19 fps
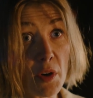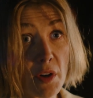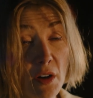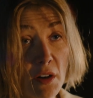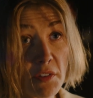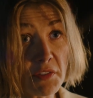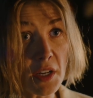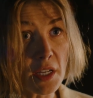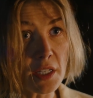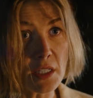bought
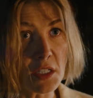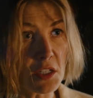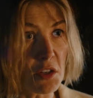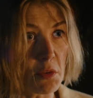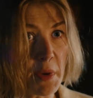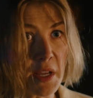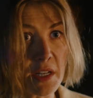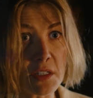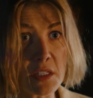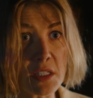off.
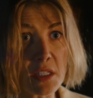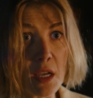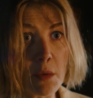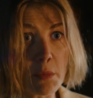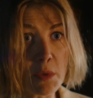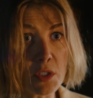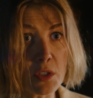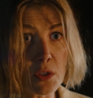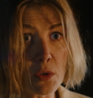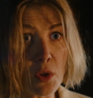Your man just
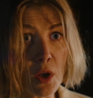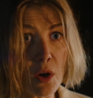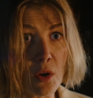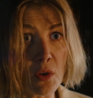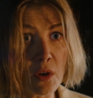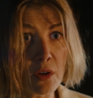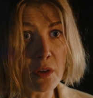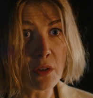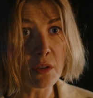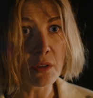came in too
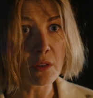low.